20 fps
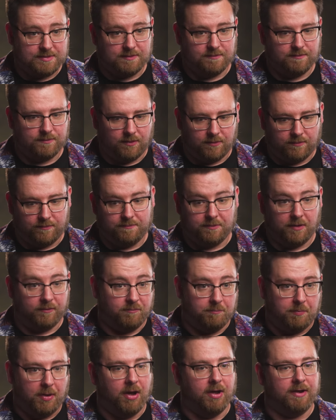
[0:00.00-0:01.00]
of
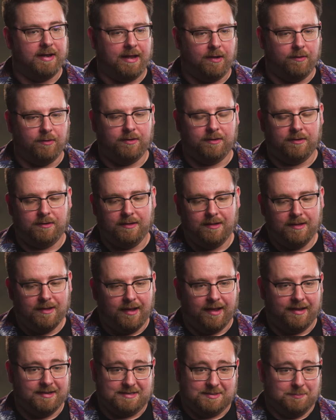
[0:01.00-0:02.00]
burnout
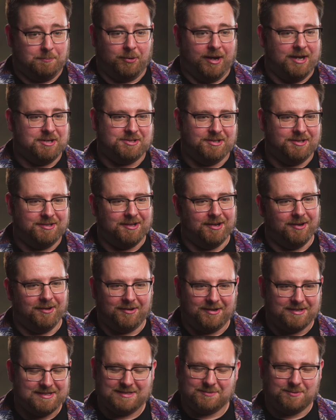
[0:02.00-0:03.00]
and depression, you know,
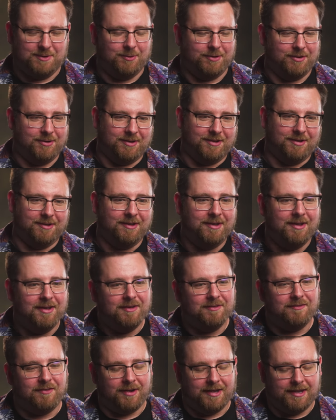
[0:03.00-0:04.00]
because that's what you want, your little
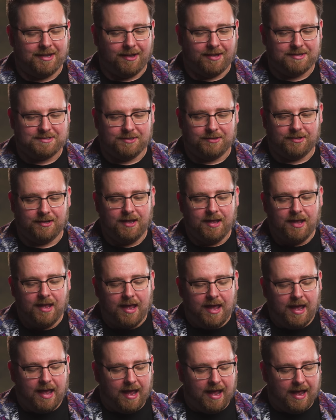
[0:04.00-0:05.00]
funny cartoon.
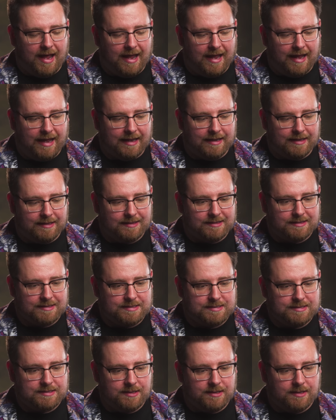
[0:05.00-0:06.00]

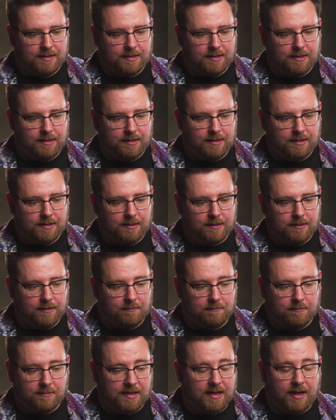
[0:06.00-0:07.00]
And
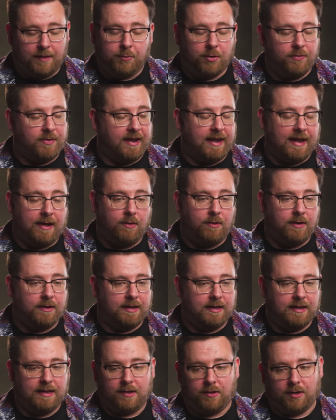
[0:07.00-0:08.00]
yeah, I put that out and
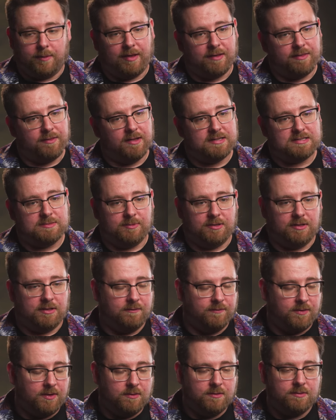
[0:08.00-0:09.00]
it got about 30
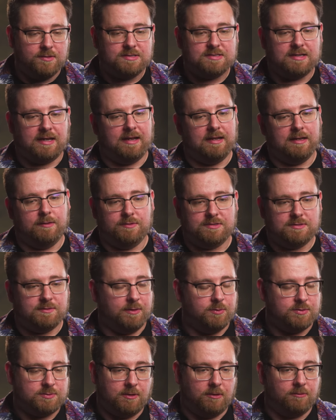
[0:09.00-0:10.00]
million views and it was
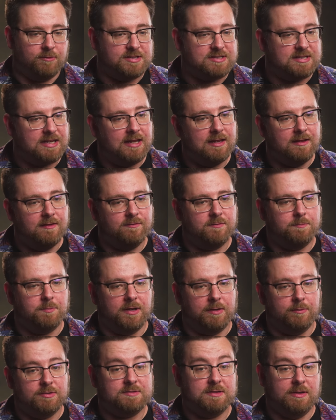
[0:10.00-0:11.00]
well received,
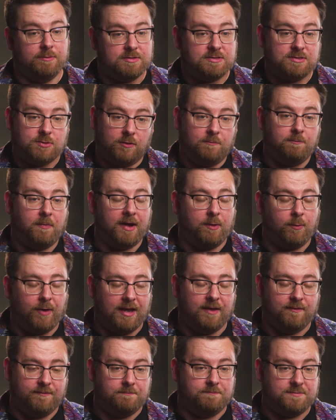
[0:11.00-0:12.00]
but it was sort of my
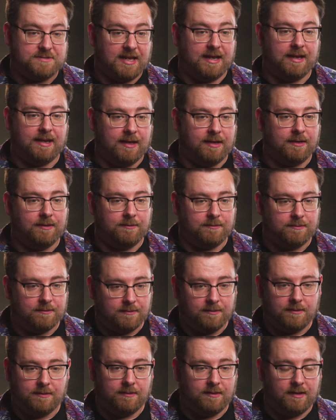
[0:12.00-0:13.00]
way of saying,
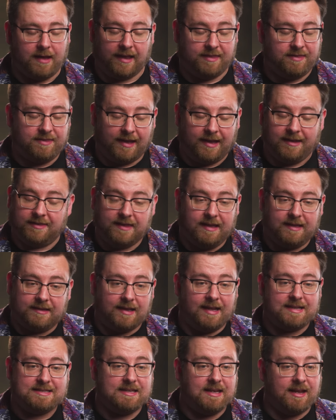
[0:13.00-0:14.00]
I think
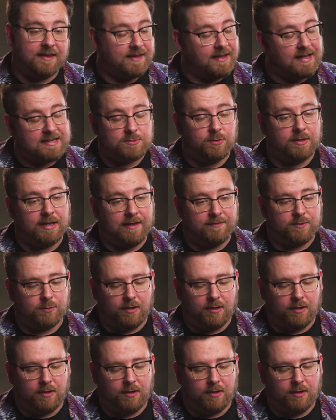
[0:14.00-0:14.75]
that's it. I think that's all I have to